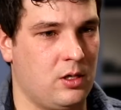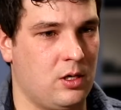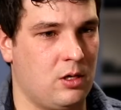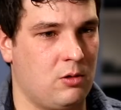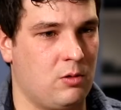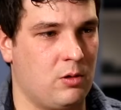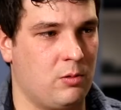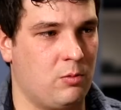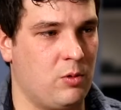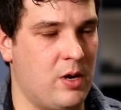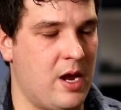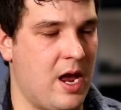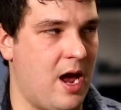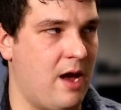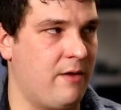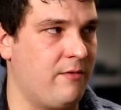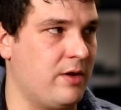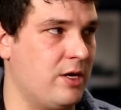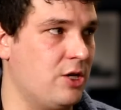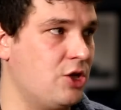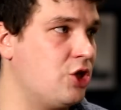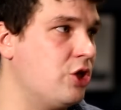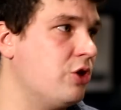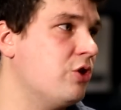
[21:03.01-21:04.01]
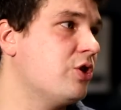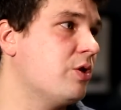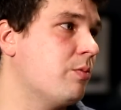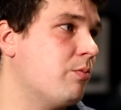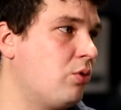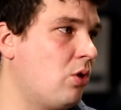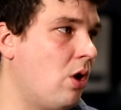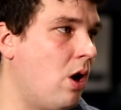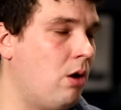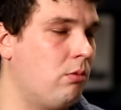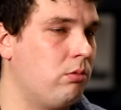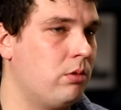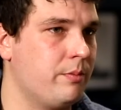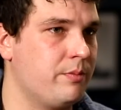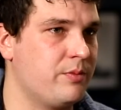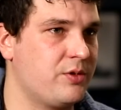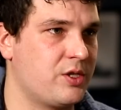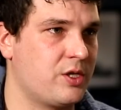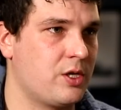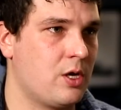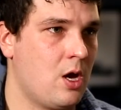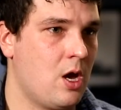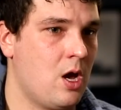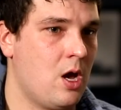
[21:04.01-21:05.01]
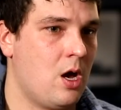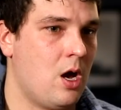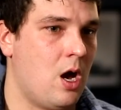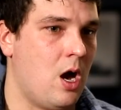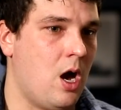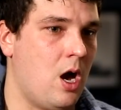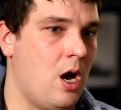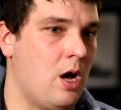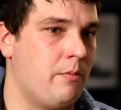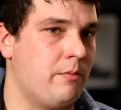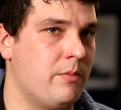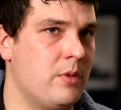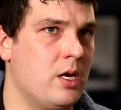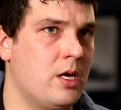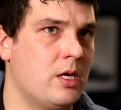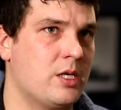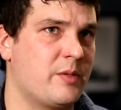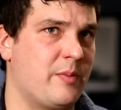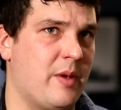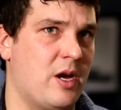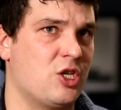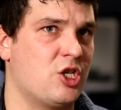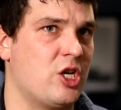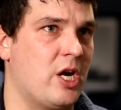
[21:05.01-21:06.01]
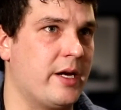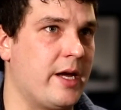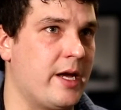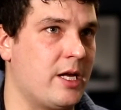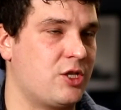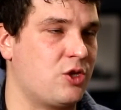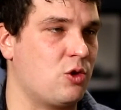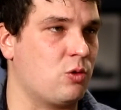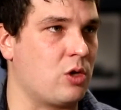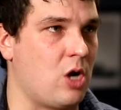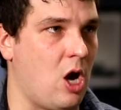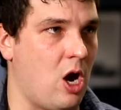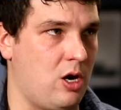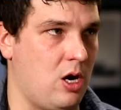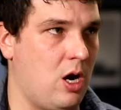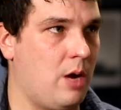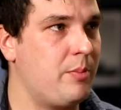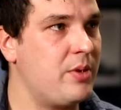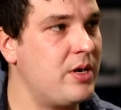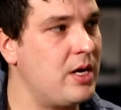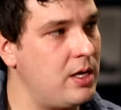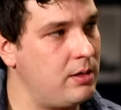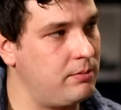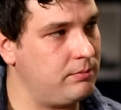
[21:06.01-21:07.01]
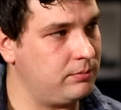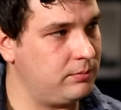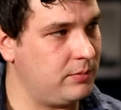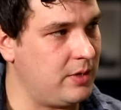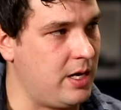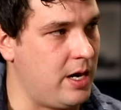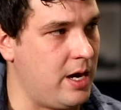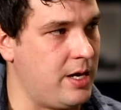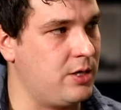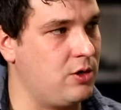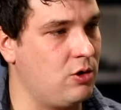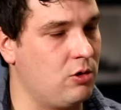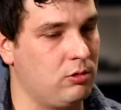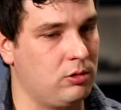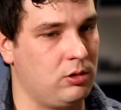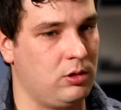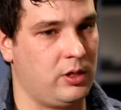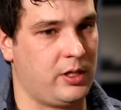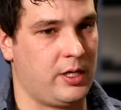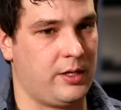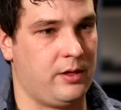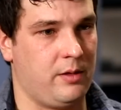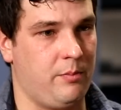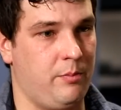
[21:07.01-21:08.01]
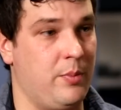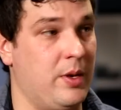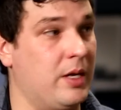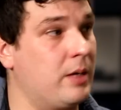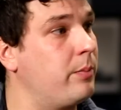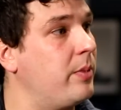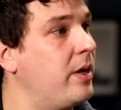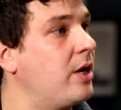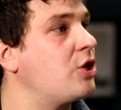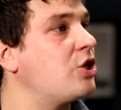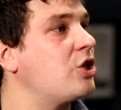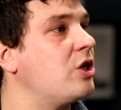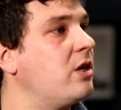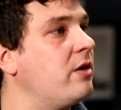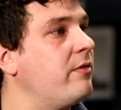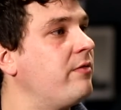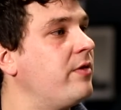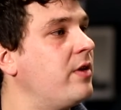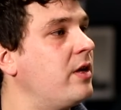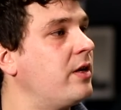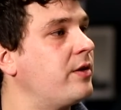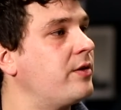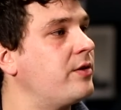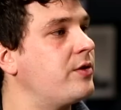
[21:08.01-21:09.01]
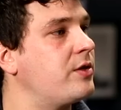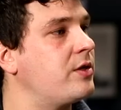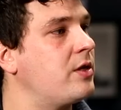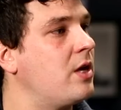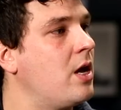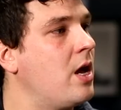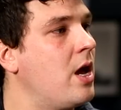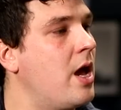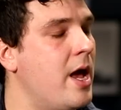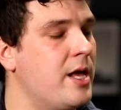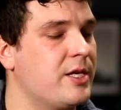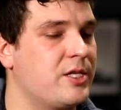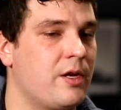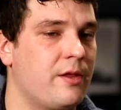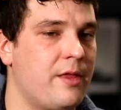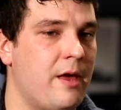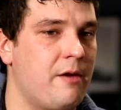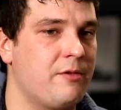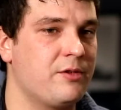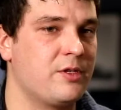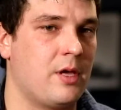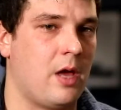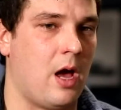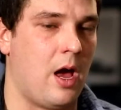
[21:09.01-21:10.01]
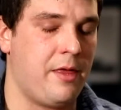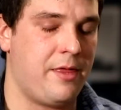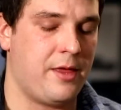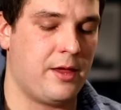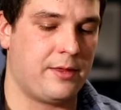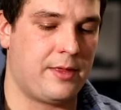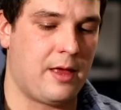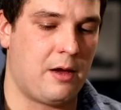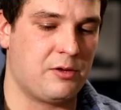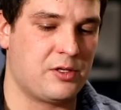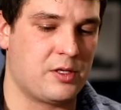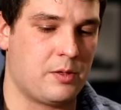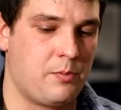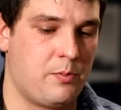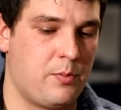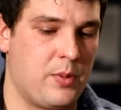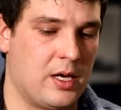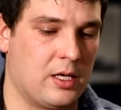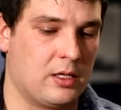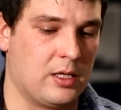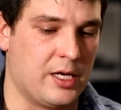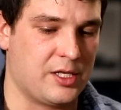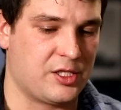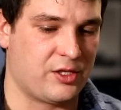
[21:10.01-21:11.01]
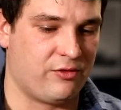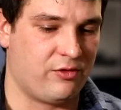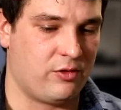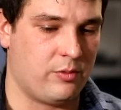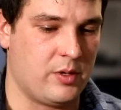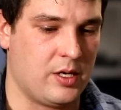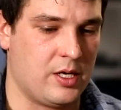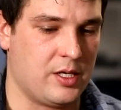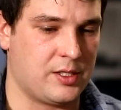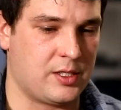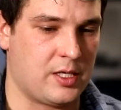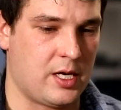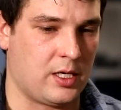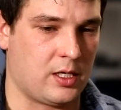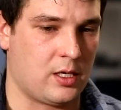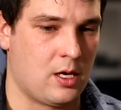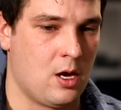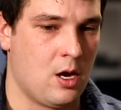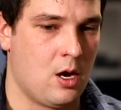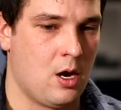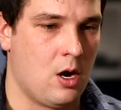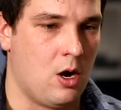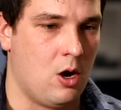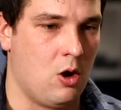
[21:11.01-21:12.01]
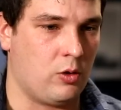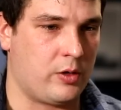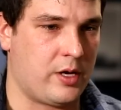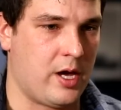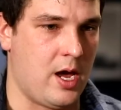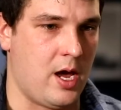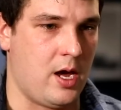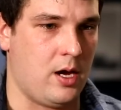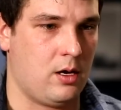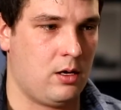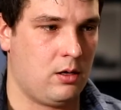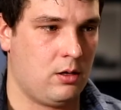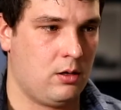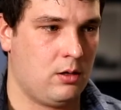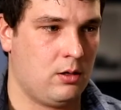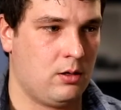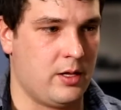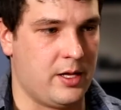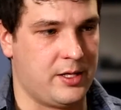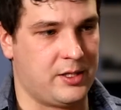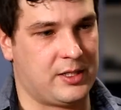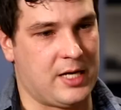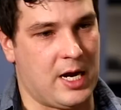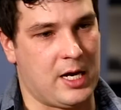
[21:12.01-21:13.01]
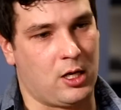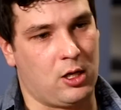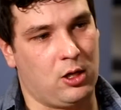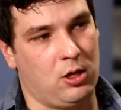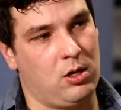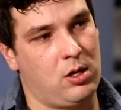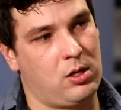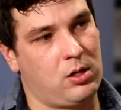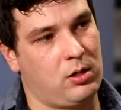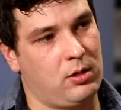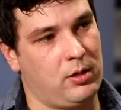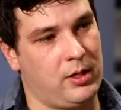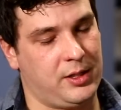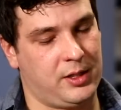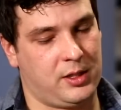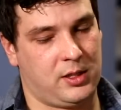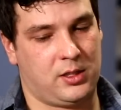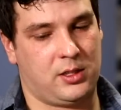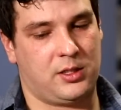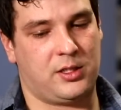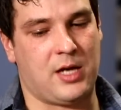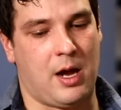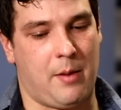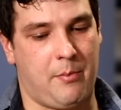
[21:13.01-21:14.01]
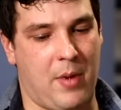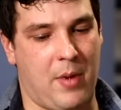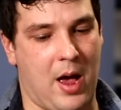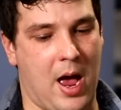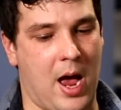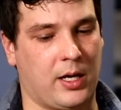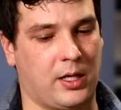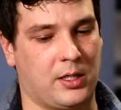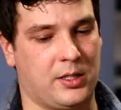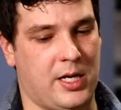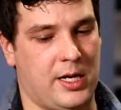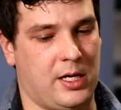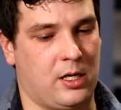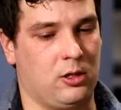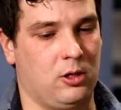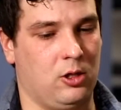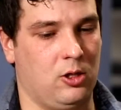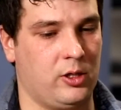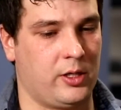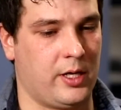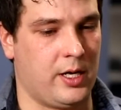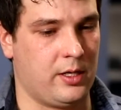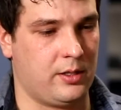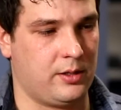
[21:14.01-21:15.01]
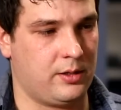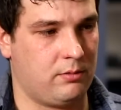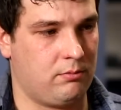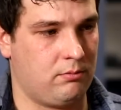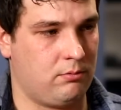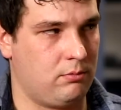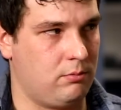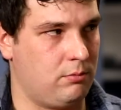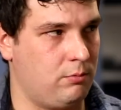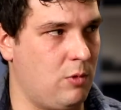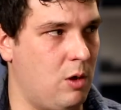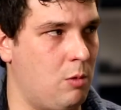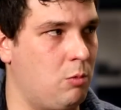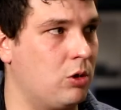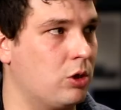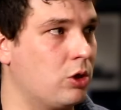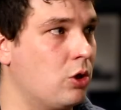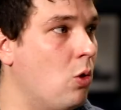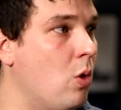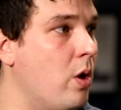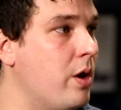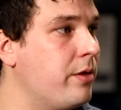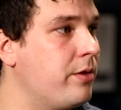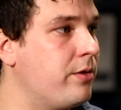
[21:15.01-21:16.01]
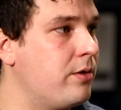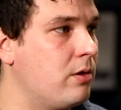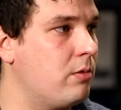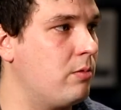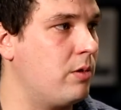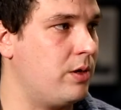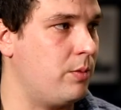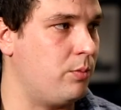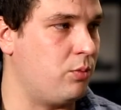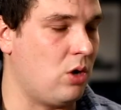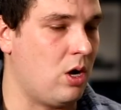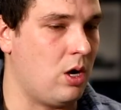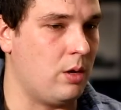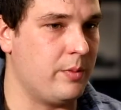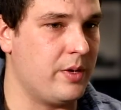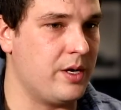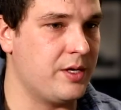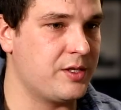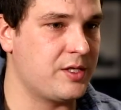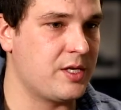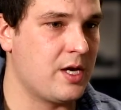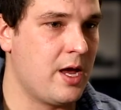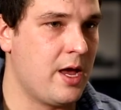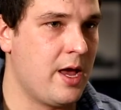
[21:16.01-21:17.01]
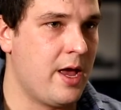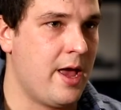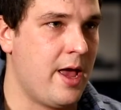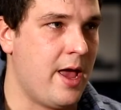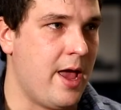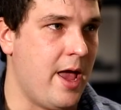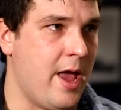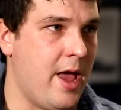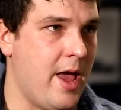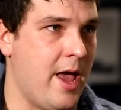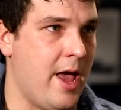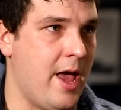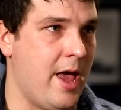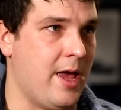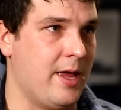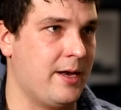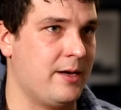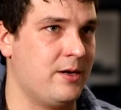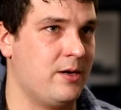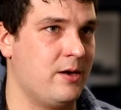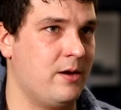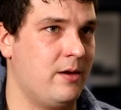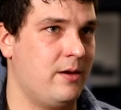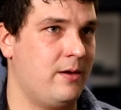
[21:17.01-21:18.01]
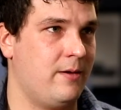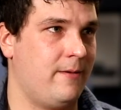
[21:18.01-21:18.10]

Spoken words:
when we have issues and problems, me especially, I get so caught up in it and I don't look at the big picture of things. And so I think that was a big lesson for me, is like, okay, let's step back and take a look at what we're going through and what the problem is, and